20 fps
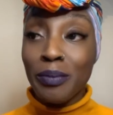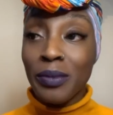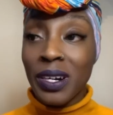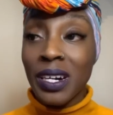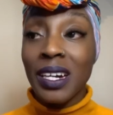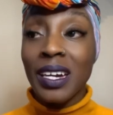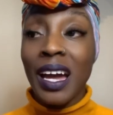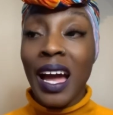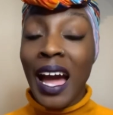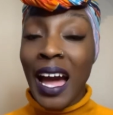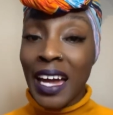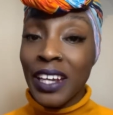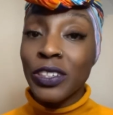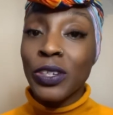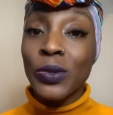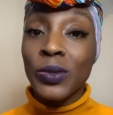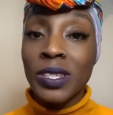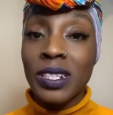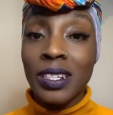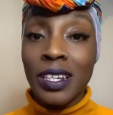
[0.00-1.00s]
but I
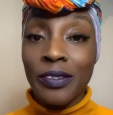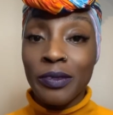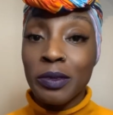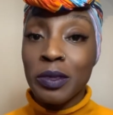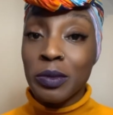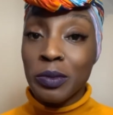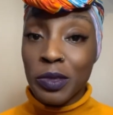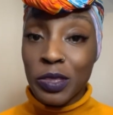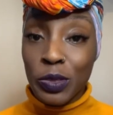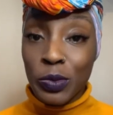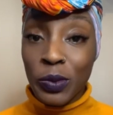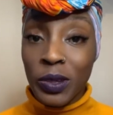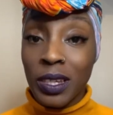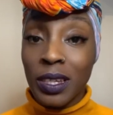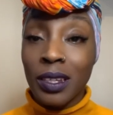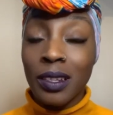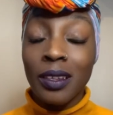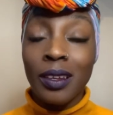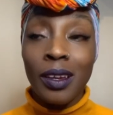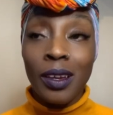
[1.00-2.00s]
know the difference
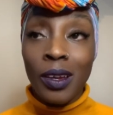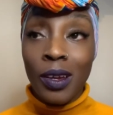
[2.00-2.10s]
between